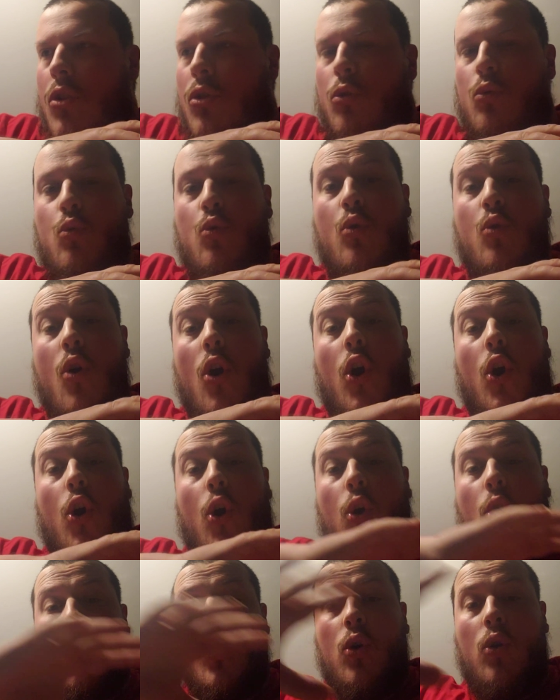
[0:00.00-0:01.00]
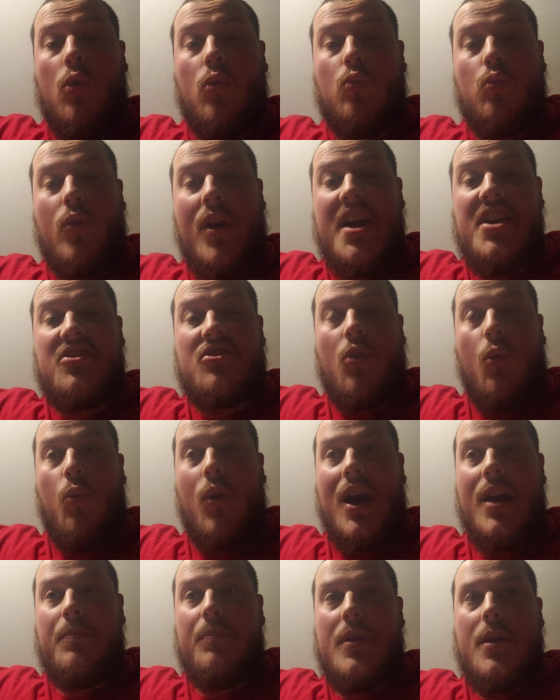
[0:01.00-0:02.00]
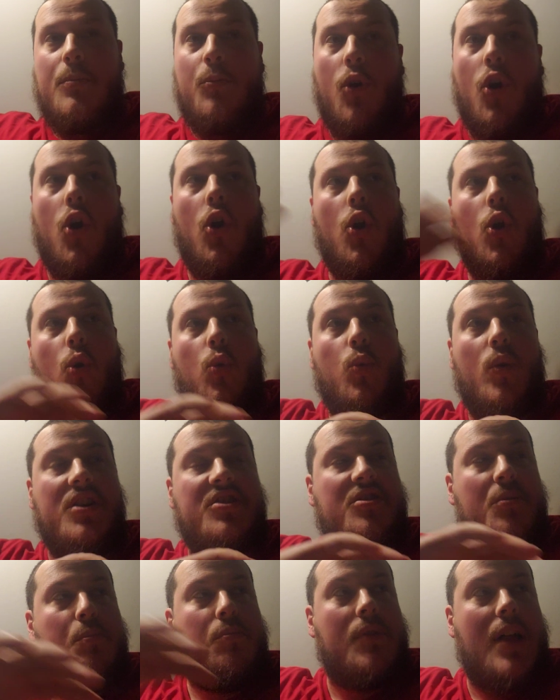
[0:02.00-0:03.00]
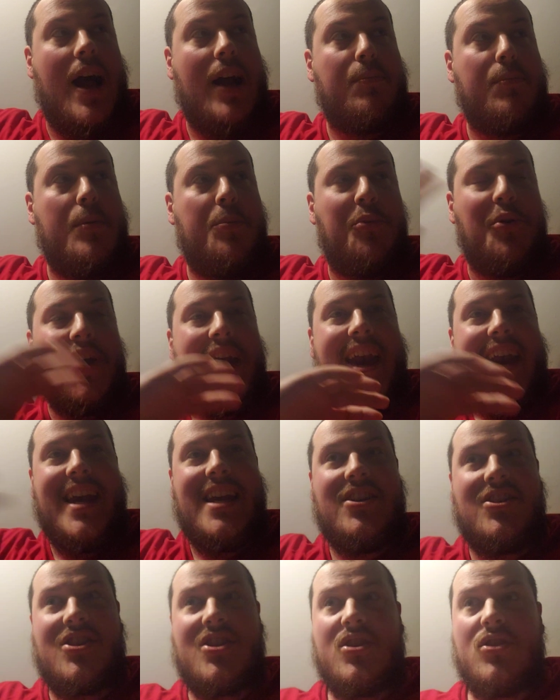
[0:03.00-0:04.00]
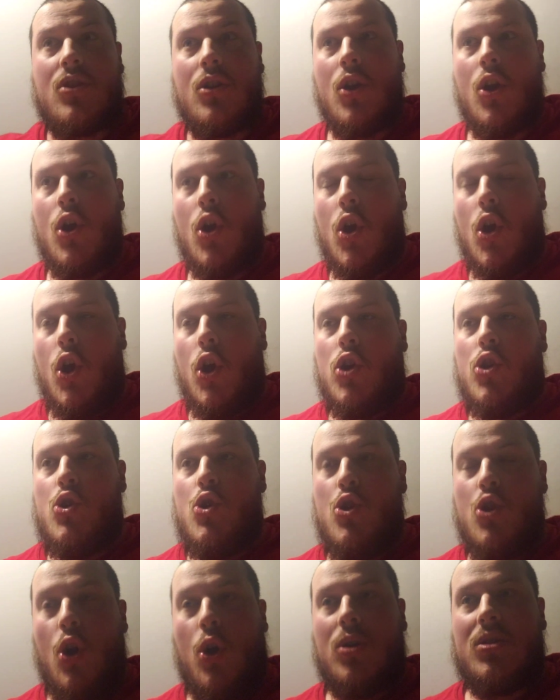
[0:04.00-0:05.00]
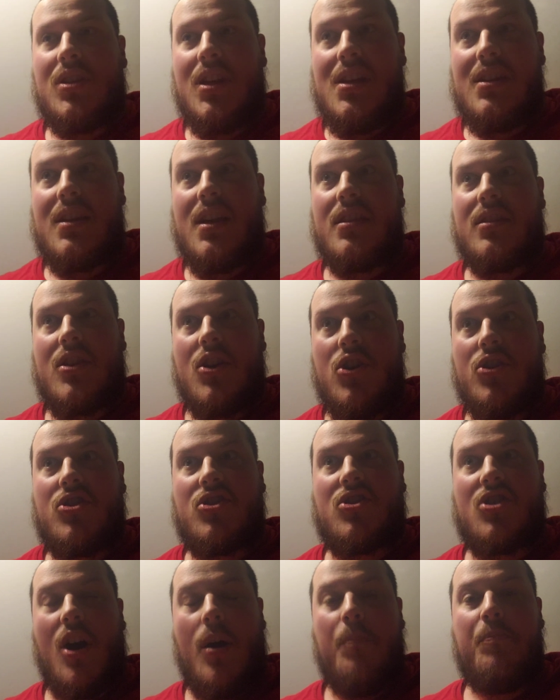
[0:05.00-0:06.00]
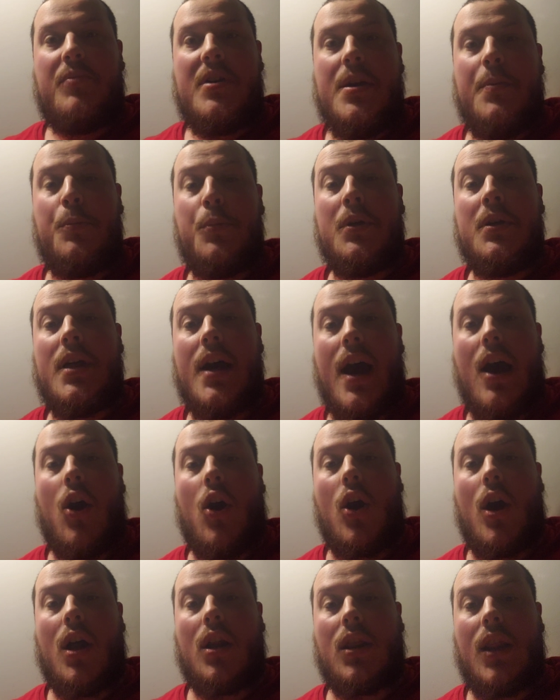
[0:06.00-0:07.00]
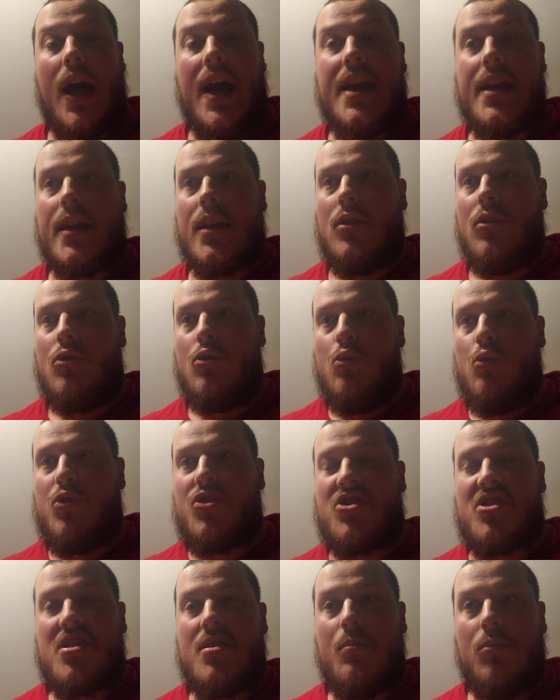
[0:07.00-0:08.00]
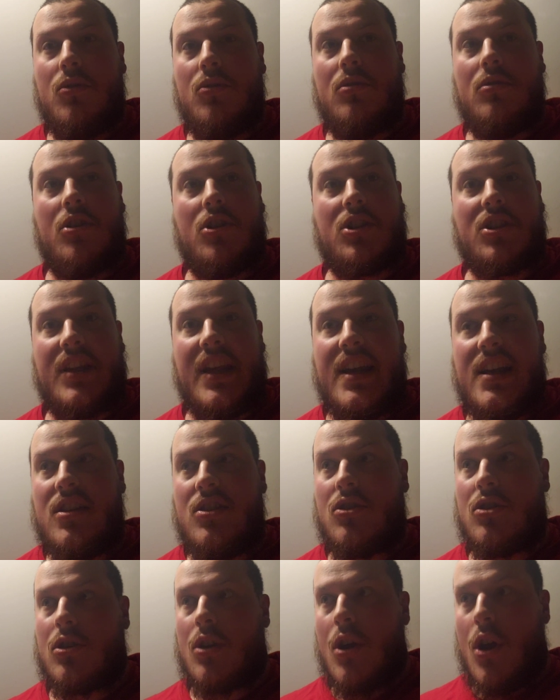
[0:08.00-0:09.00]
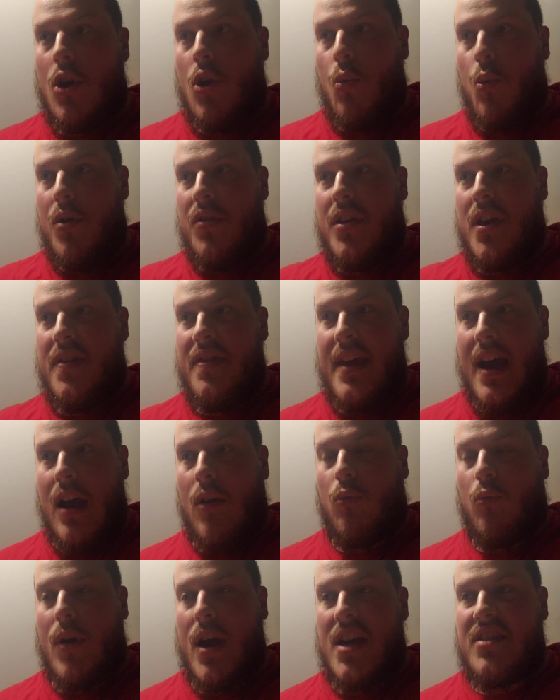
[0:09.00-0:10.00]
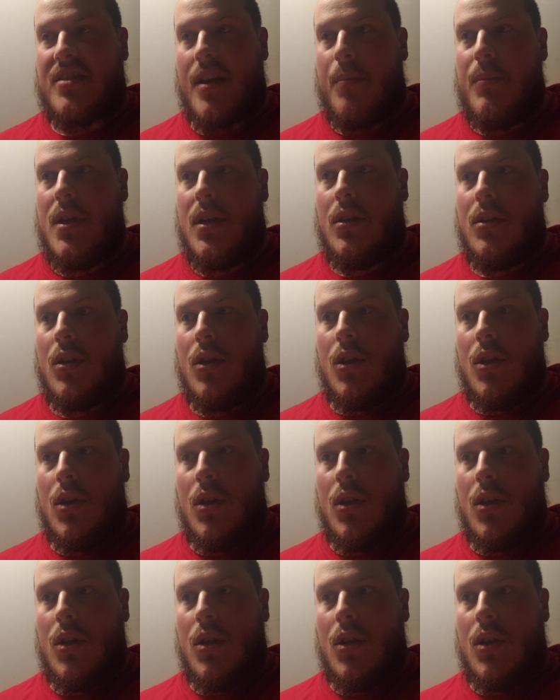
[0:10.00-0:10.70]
through a whole race of white people, a whole race of black people, Asians, you don't think that there's some people that are alike and do similar things within that race? I mean,